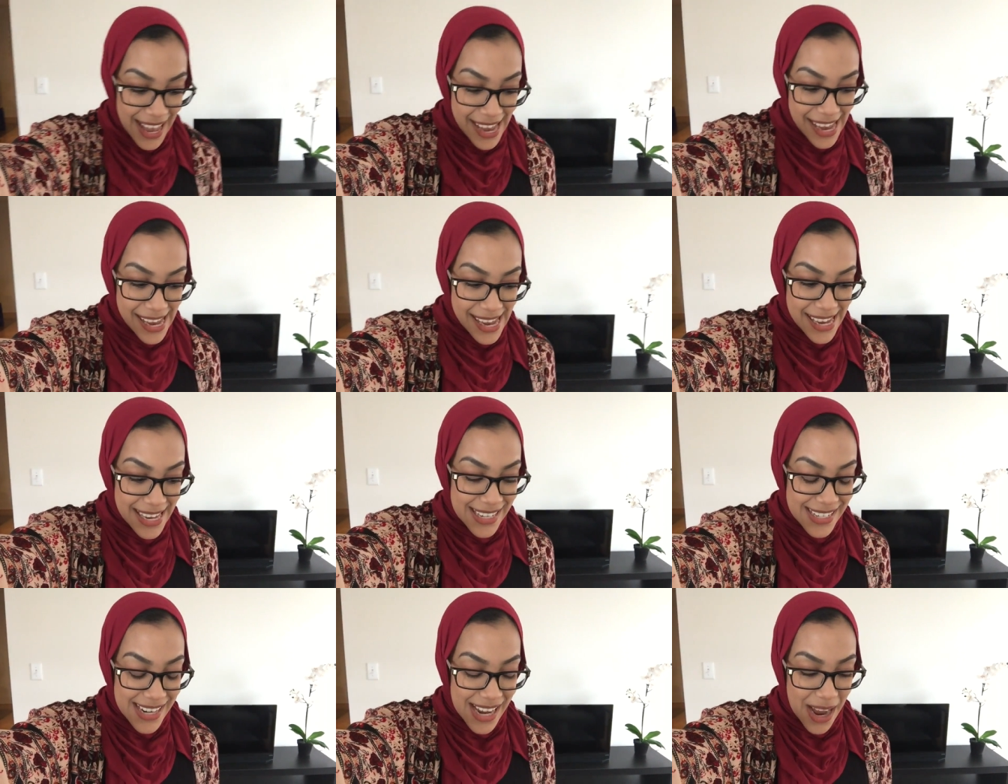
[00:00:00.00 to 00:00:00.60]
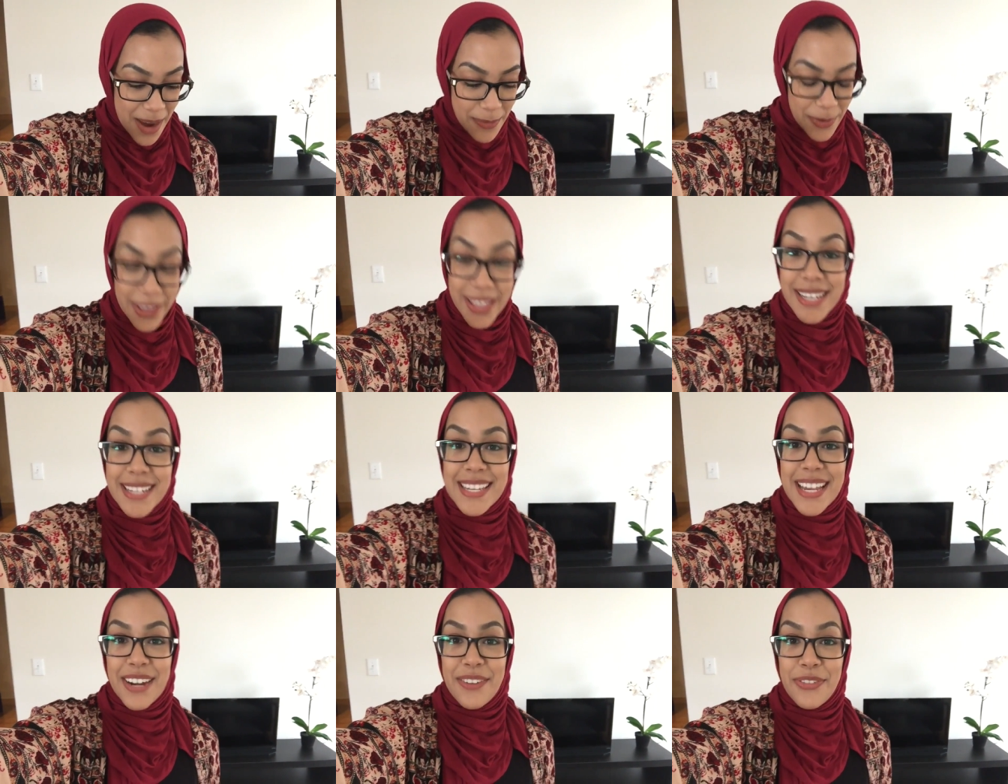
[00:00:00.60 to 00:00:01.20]
And I'm
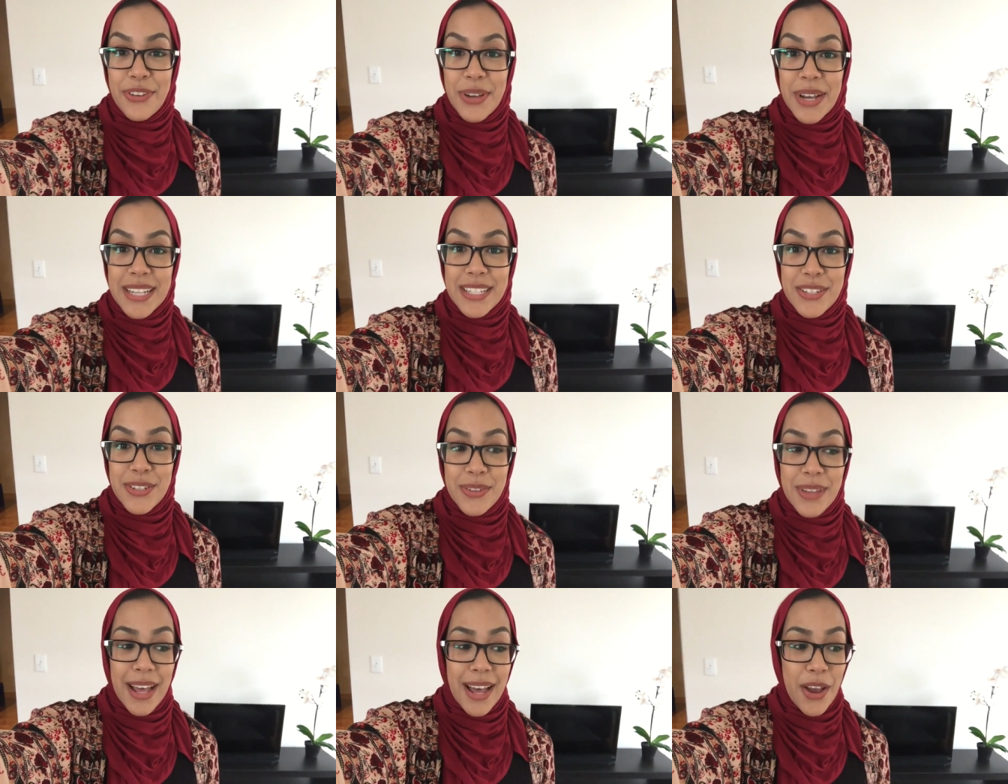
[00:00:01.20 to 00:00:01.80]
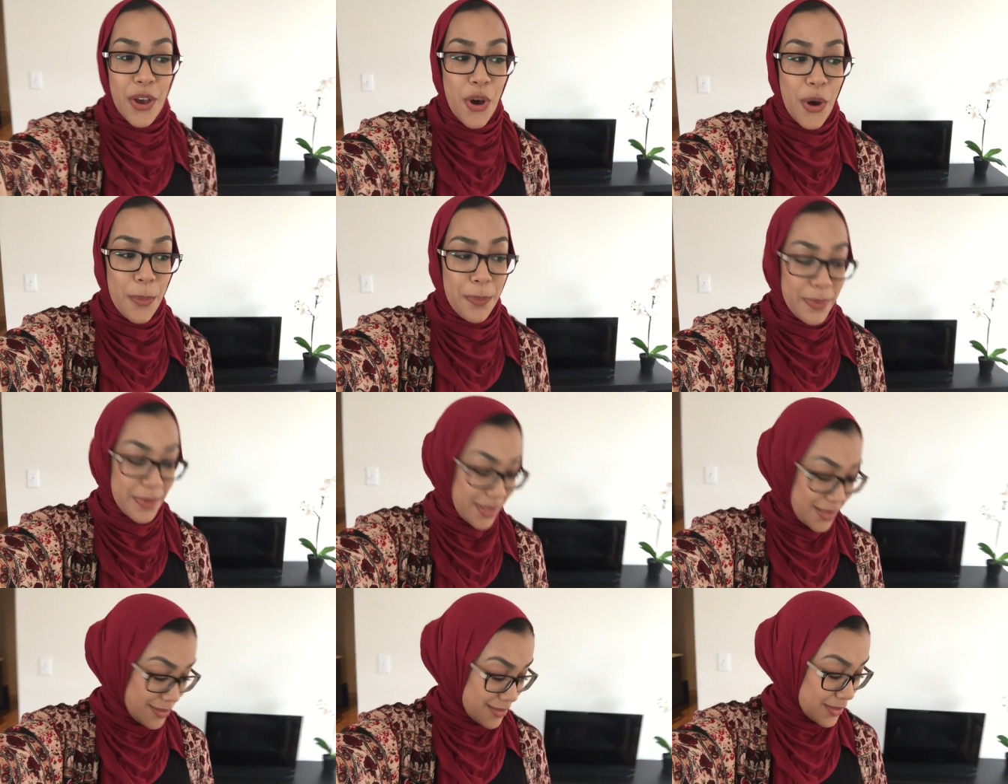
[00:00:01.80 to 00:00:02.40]
really excited for you guys to do that. I
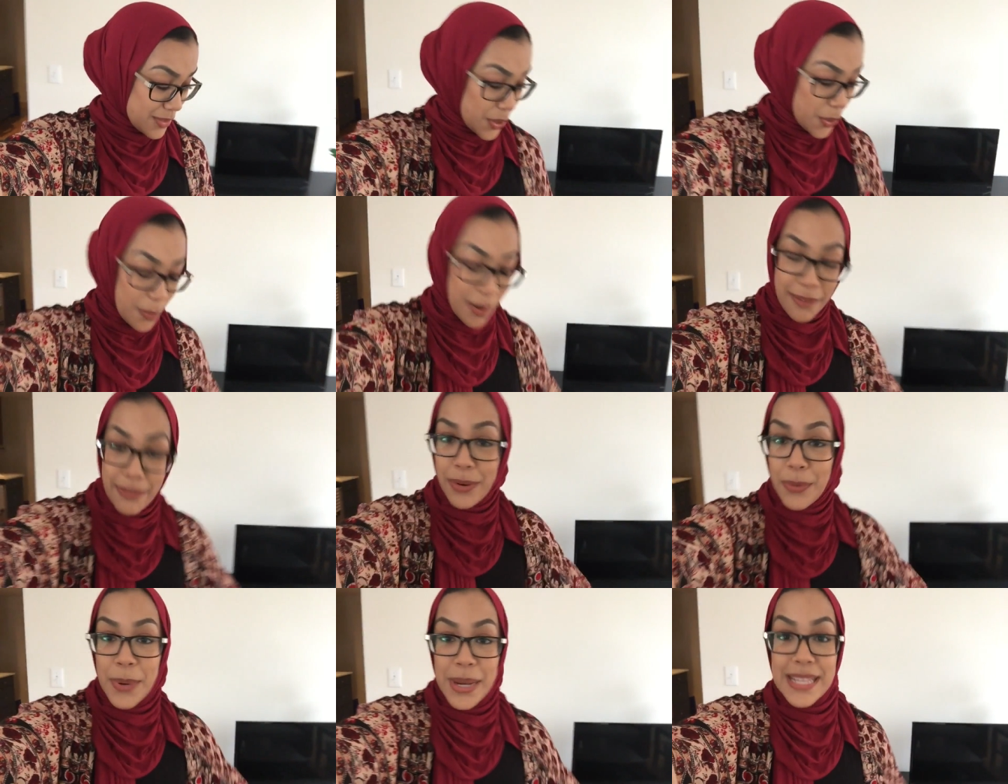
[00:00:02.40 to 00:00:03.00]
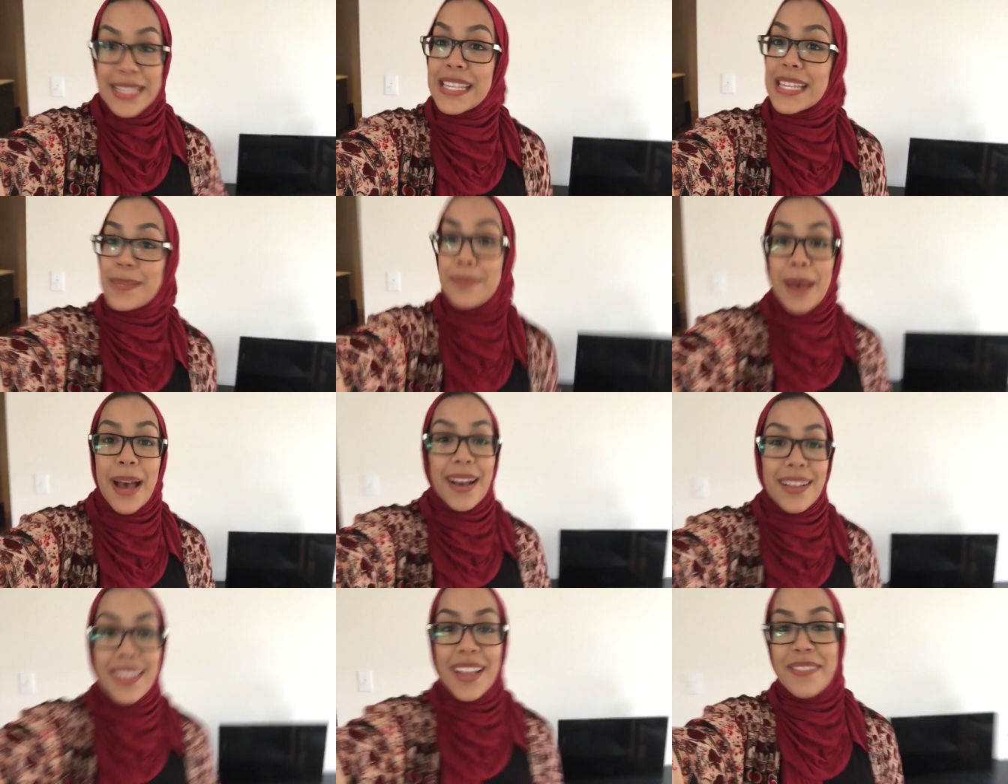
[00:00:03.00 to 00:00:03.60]
hope whoever wins this
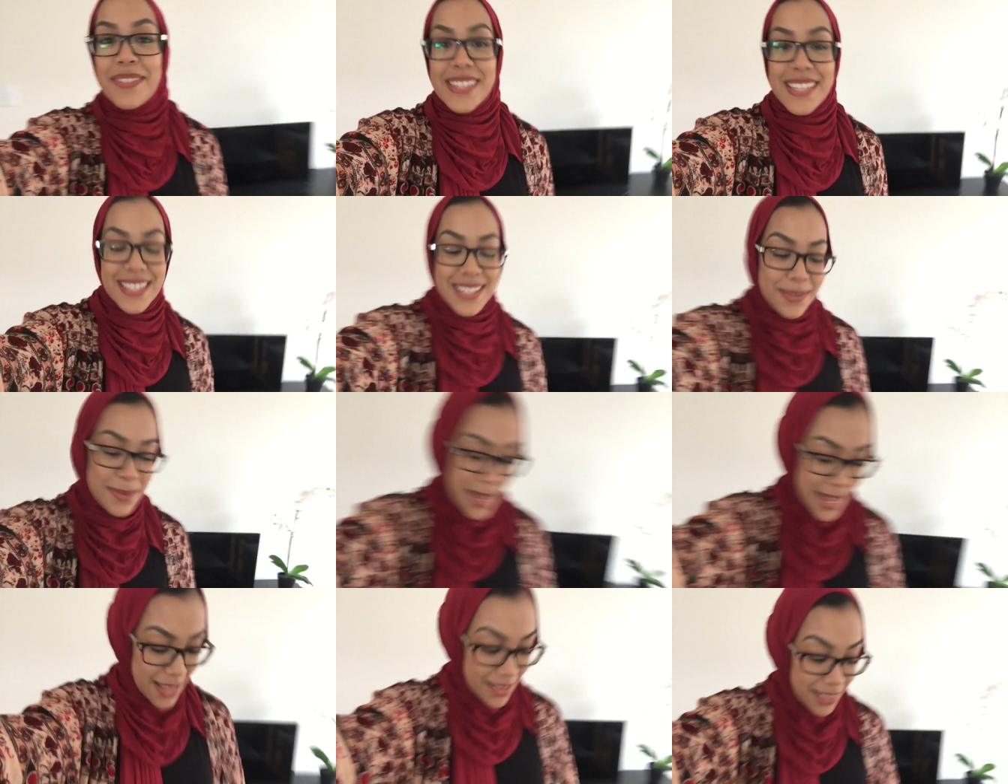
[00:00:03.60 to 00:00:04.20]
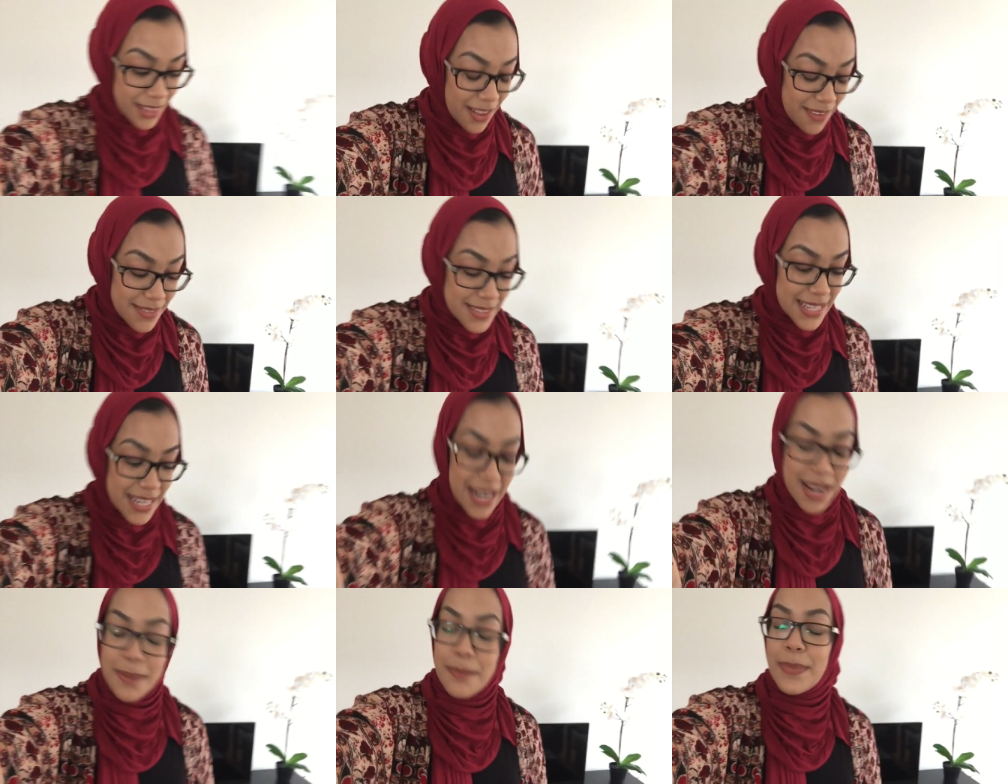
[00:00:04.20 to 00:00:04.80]
bag loves
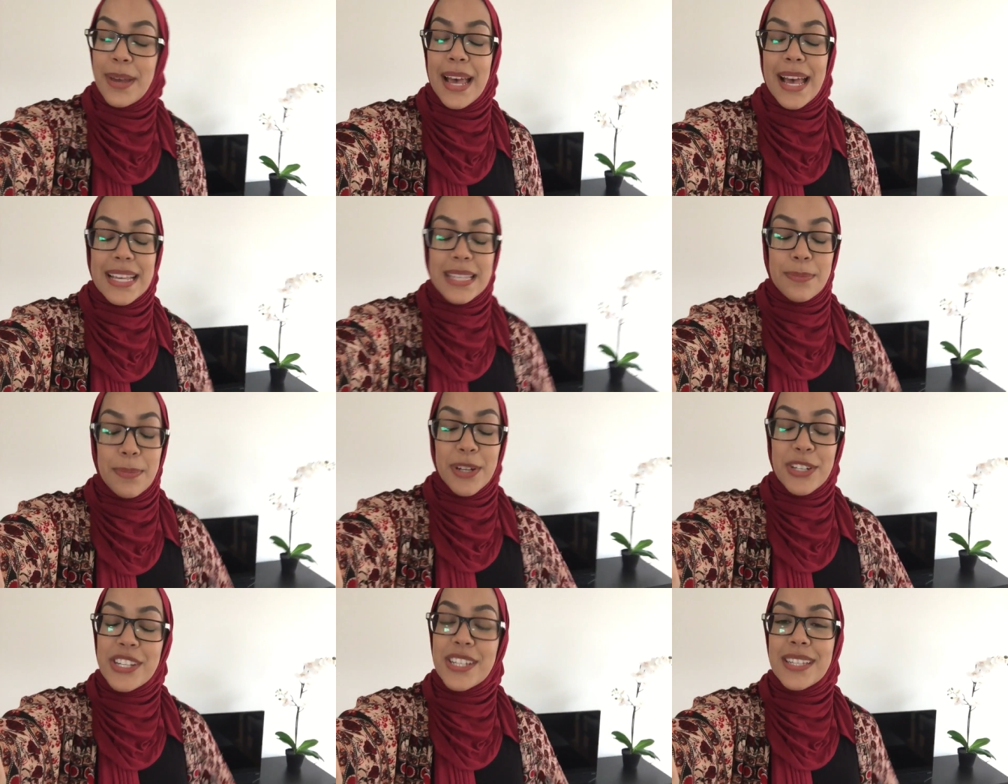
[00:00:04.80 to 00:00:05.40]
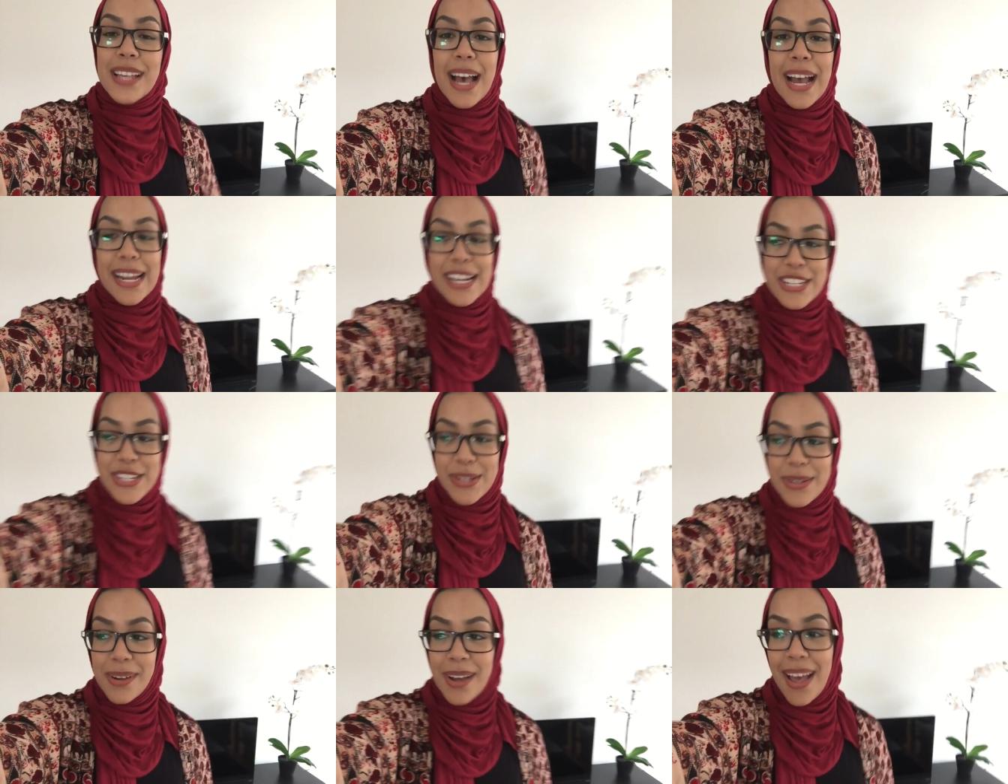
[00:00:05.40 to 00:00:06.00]
it and as much as I
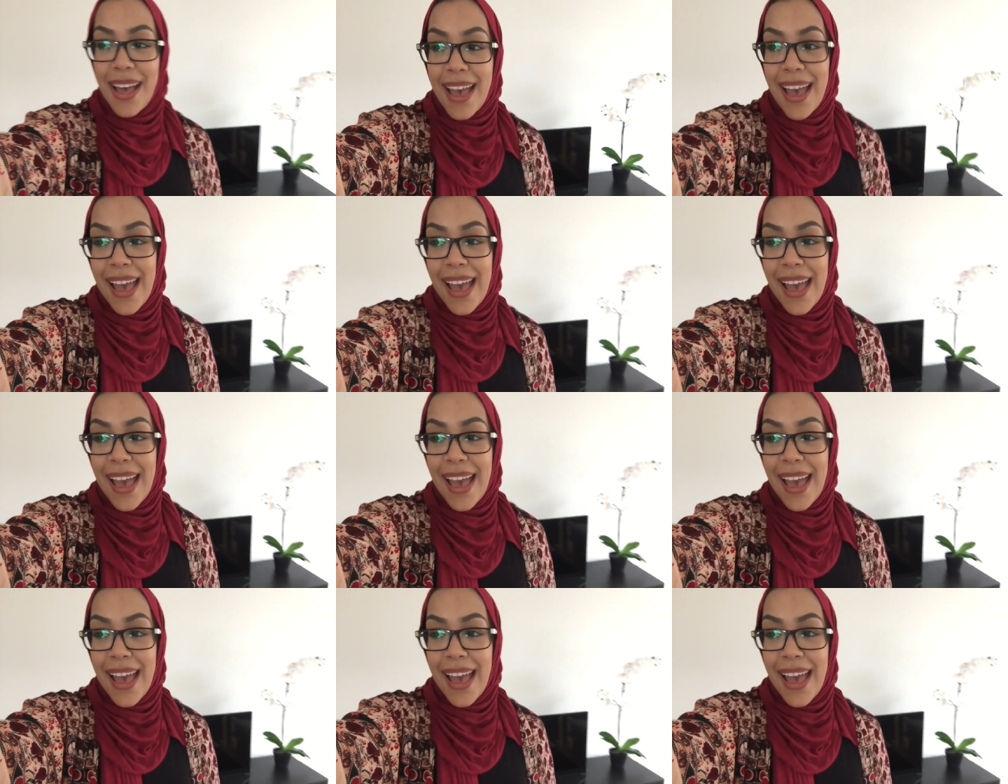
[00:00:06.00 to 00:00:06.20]
do.